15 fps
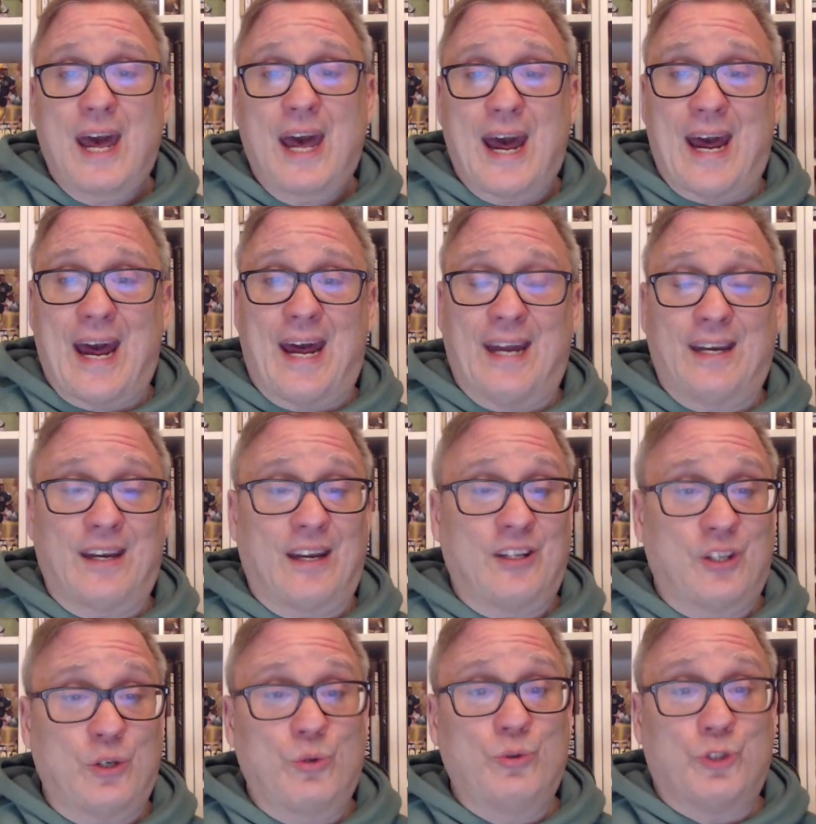And
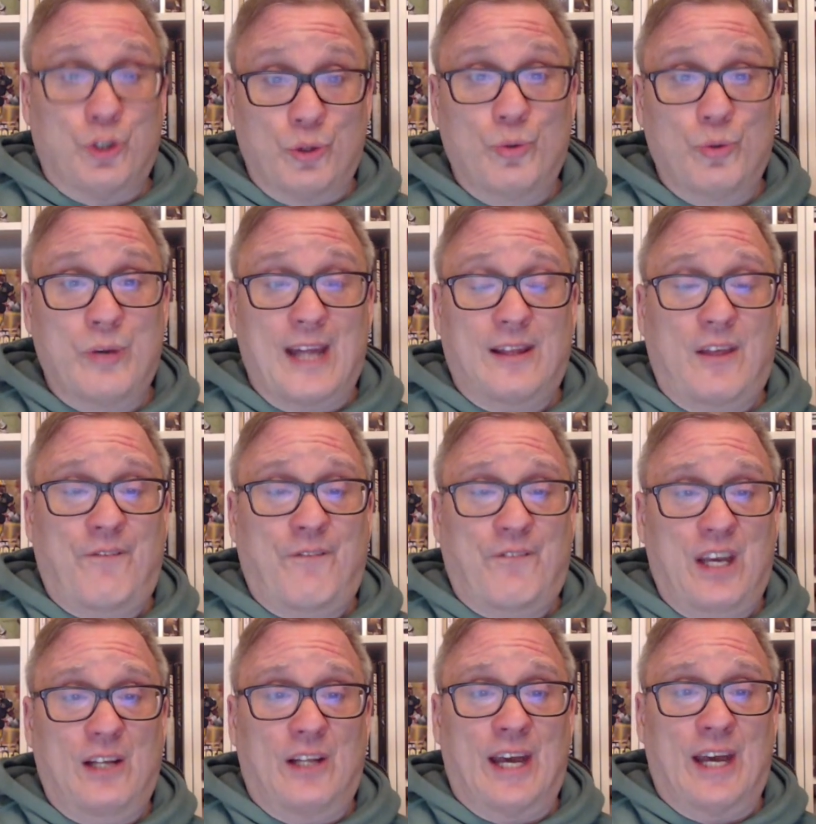you do get the
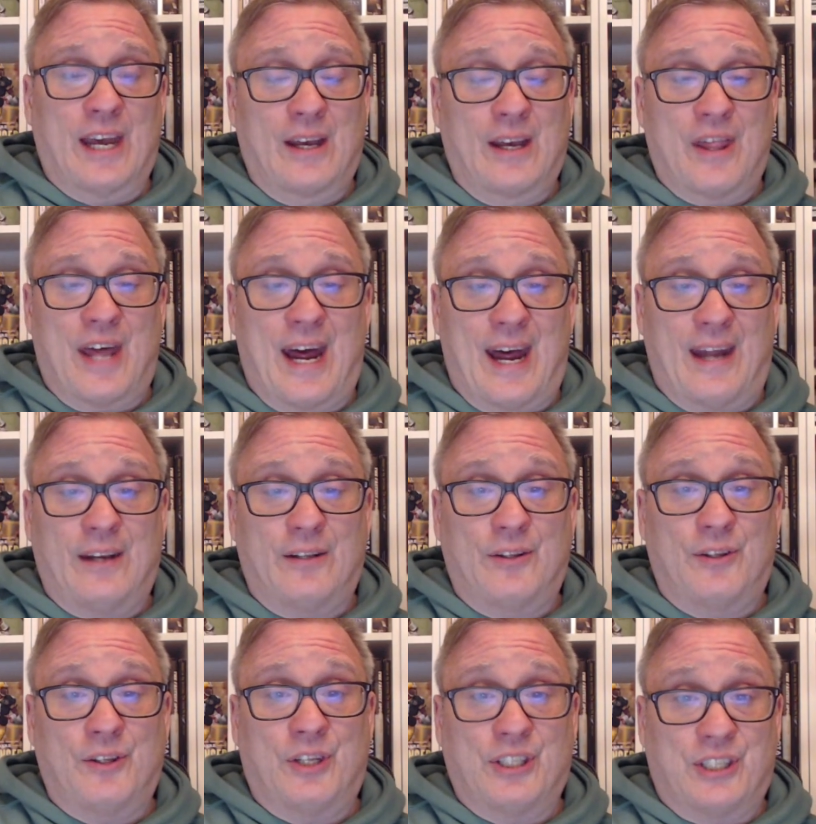feeling that
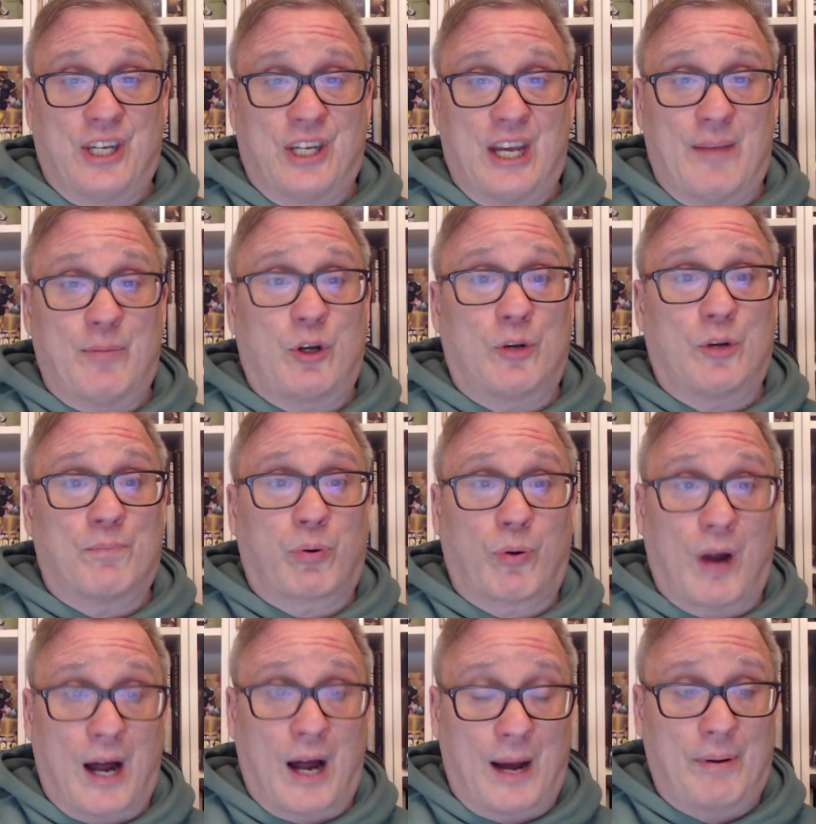the team could
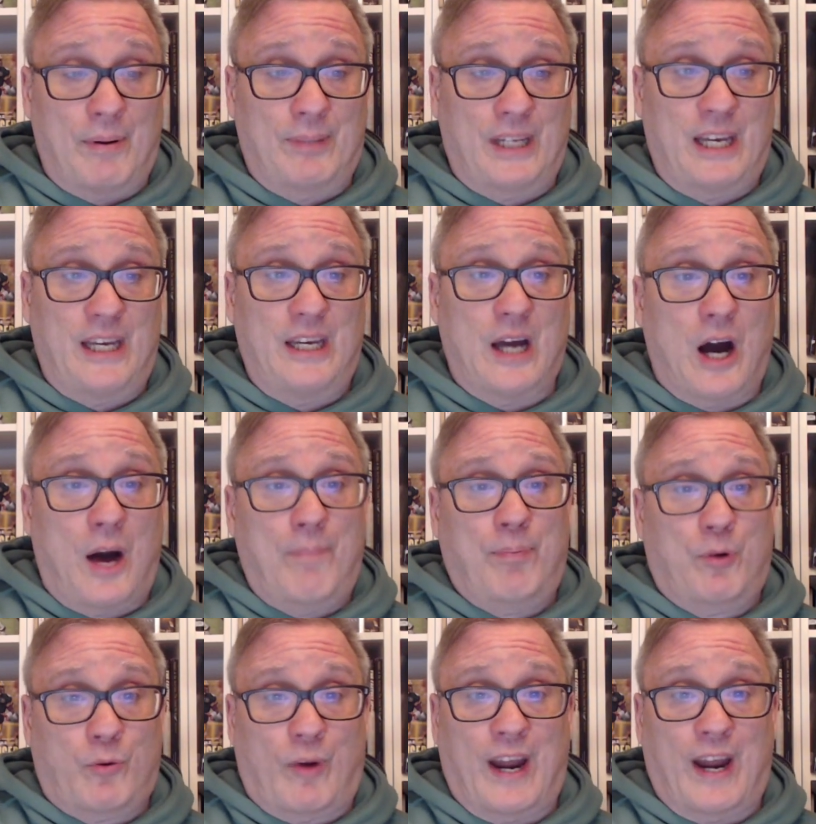probably
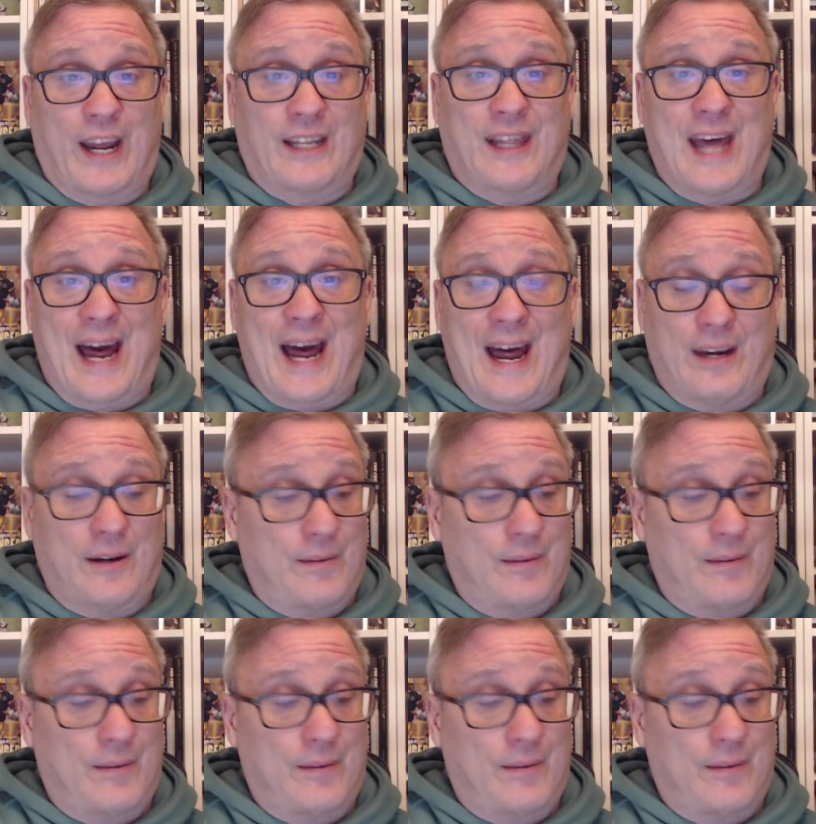upgrade that,